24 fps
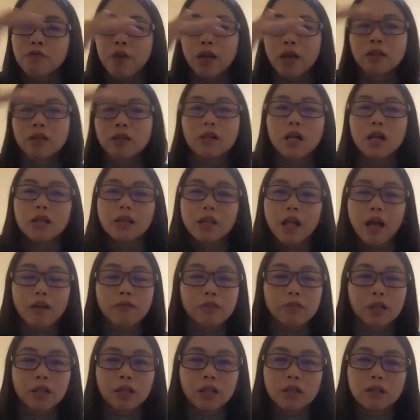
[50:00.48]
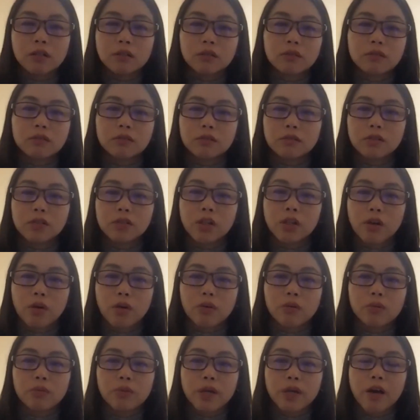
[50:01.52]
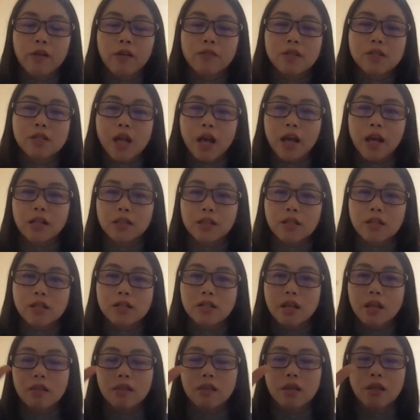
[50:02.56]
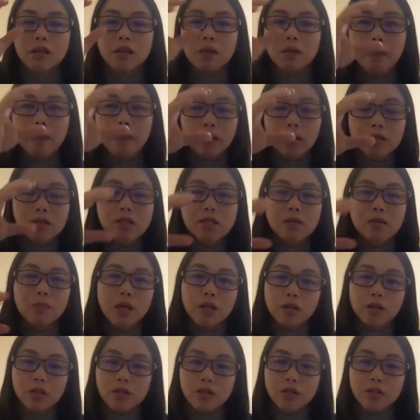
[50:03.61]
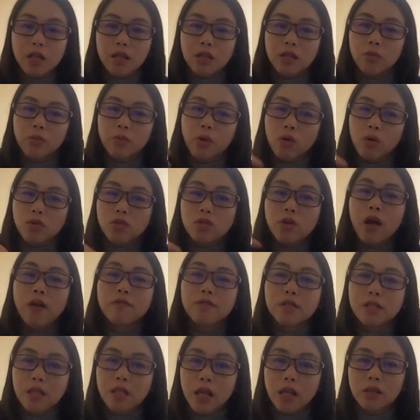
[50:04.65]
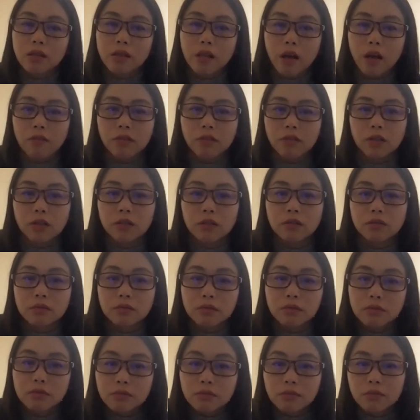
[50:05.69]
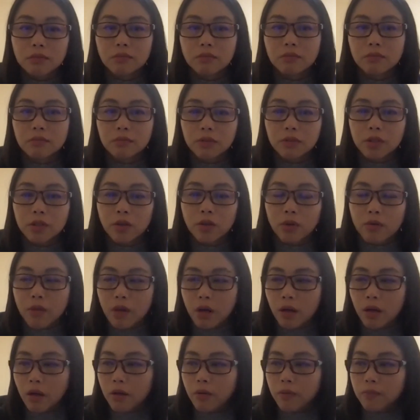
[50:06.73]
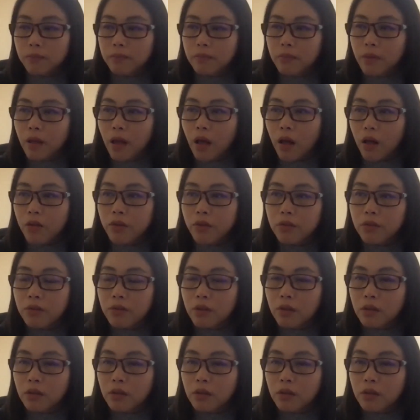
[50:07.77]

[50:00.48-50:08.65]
federal level, you know, we have the scientists and then the policymakers, and then we also have state level, you know, the health